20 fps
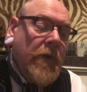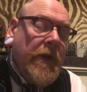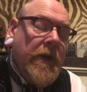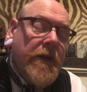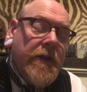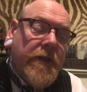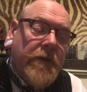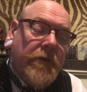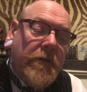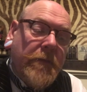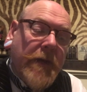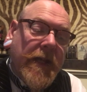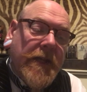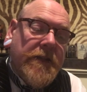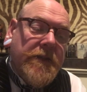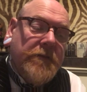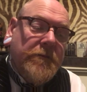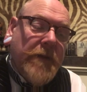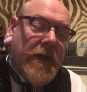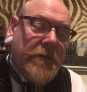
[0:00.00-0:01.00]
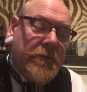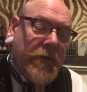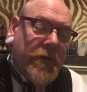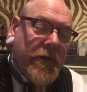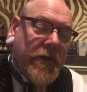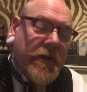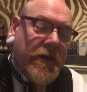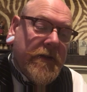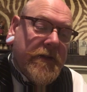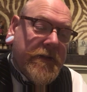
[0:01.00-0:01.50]
The remains of my
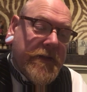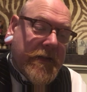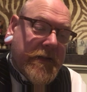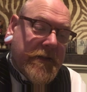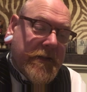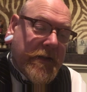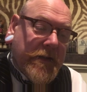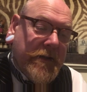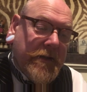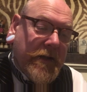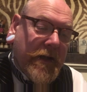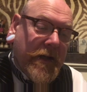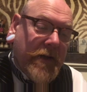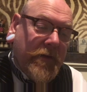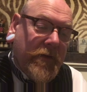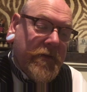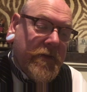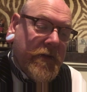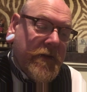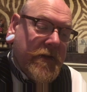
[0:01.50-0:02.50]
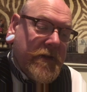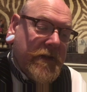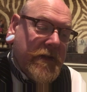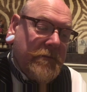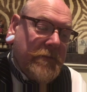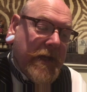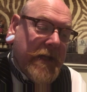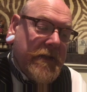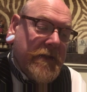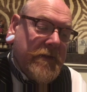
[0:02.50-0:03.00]
mother and sister are under the
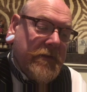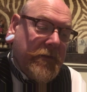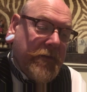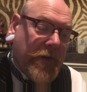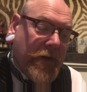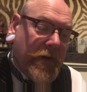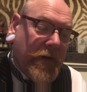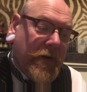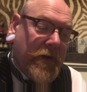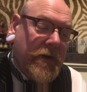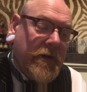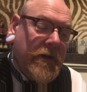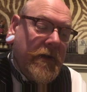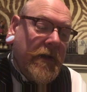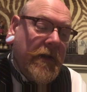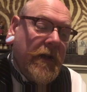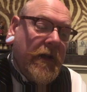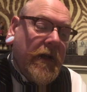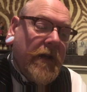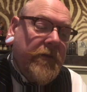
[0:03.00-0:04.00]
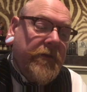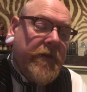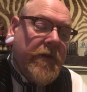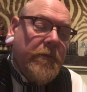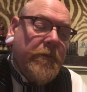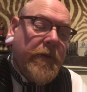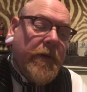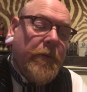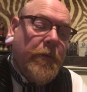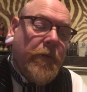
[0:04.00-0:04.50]
cement floor of
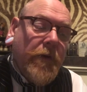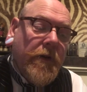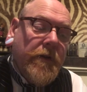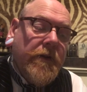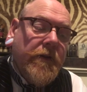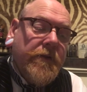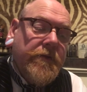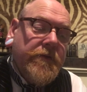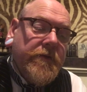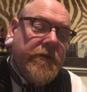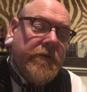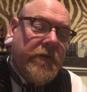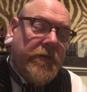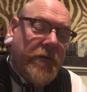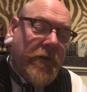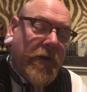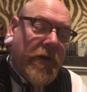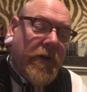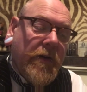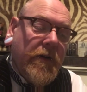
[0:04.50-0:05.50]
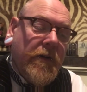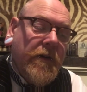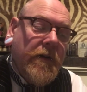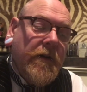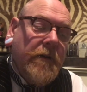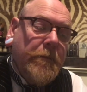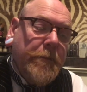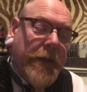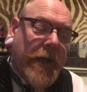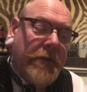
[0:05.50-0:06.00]
number 104
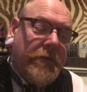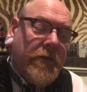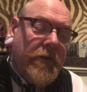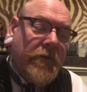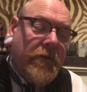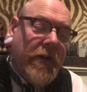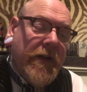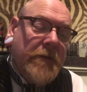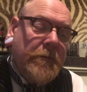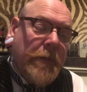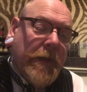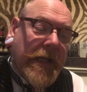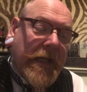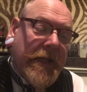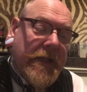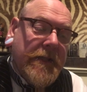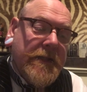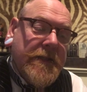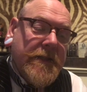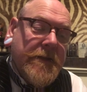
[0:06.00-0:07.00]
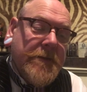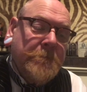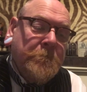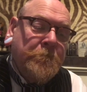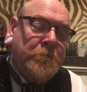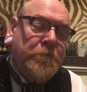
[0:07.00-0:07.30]
Peregrine Place,